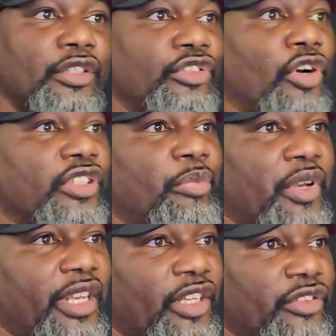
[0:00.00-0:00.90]
Georgia
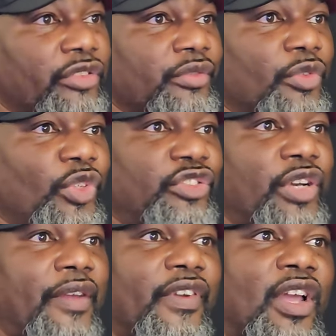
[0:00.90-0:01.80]
players with
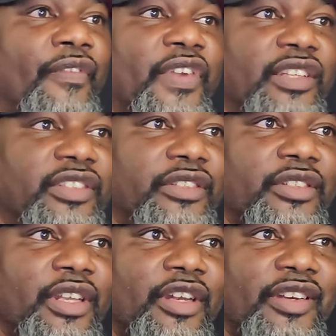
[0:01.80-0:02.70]
traffic
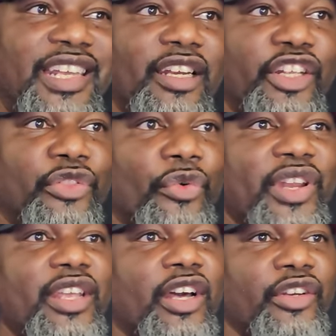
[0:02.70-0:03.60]
offenses nearly
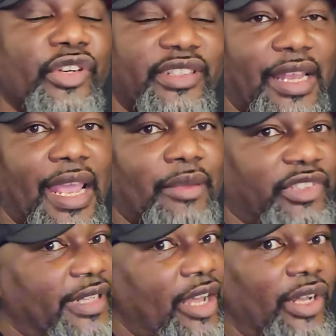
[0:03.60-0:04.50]
300 times.
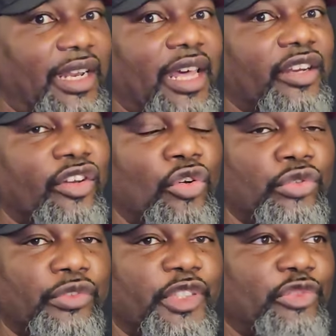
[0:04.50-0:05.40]
Now, a lot of
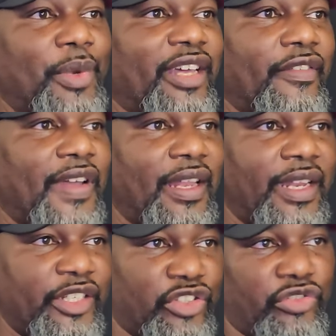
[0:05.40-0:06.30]
those was minor
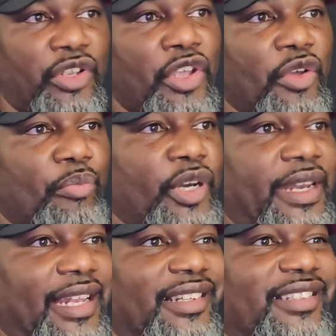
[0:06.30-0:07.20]
violations.
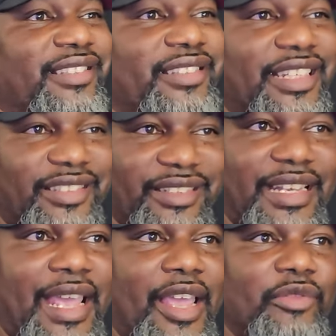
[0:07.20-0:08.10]
But at least 60
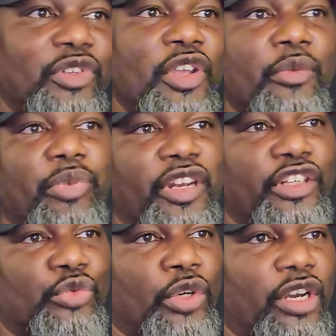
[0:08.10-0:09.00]
times,
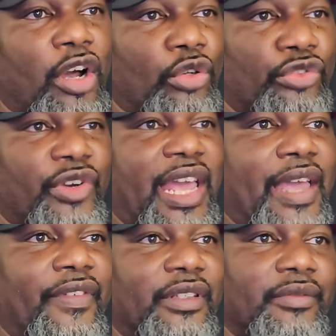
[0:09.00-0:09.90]
players were caught
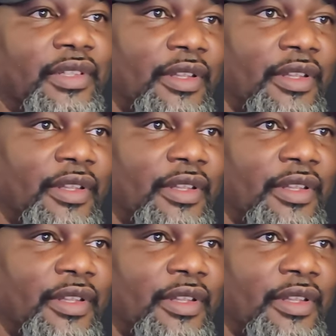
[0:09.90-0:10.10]
driving